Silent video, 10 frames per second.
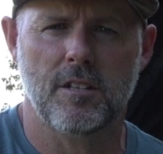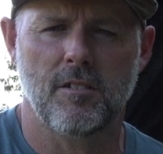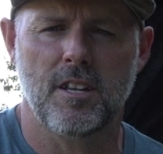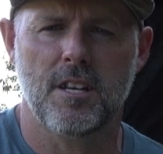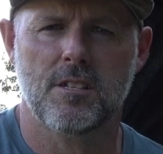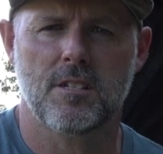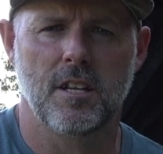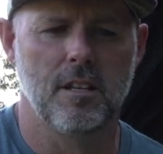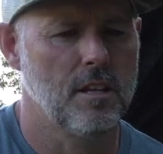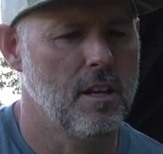of this,
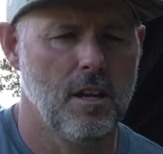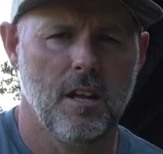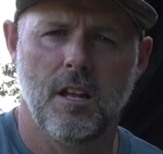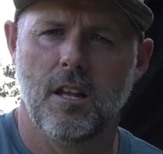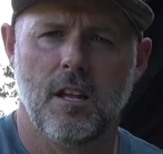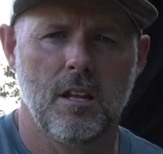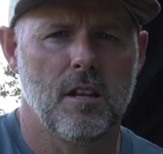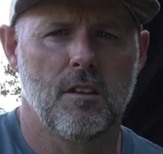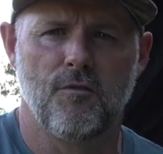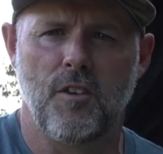and
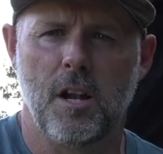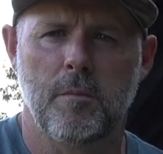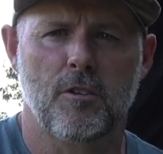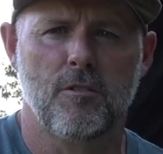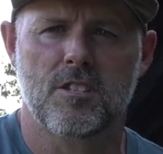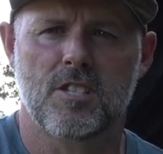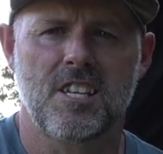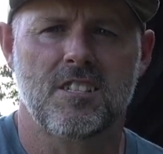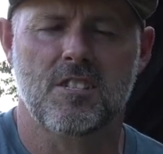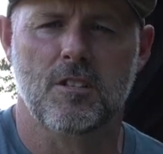follow me through the
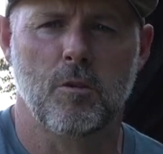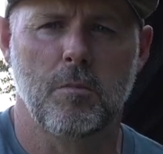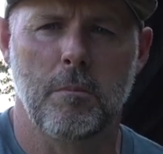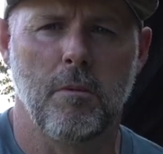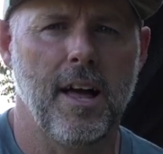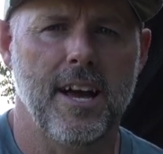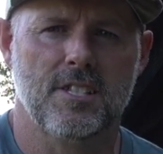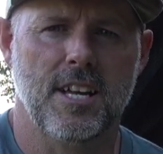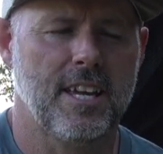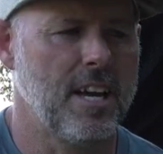season. It's going to be a
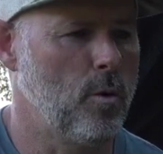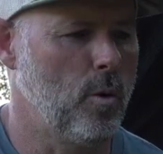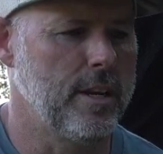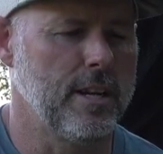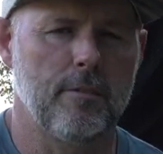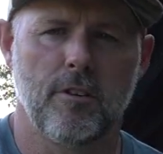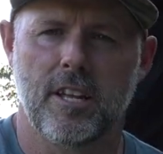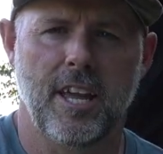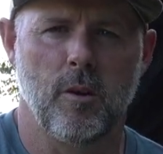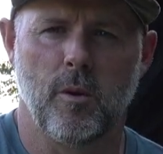blast. I can't wait. I really
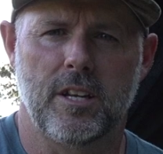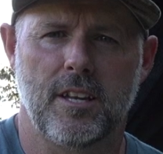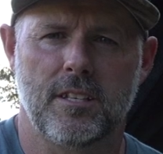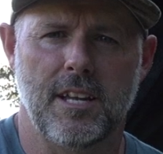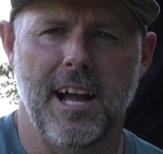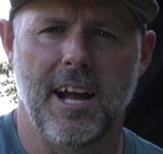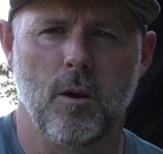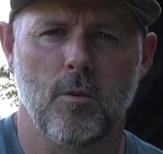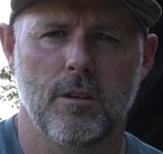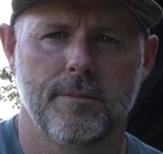can't wait to get to Iowa.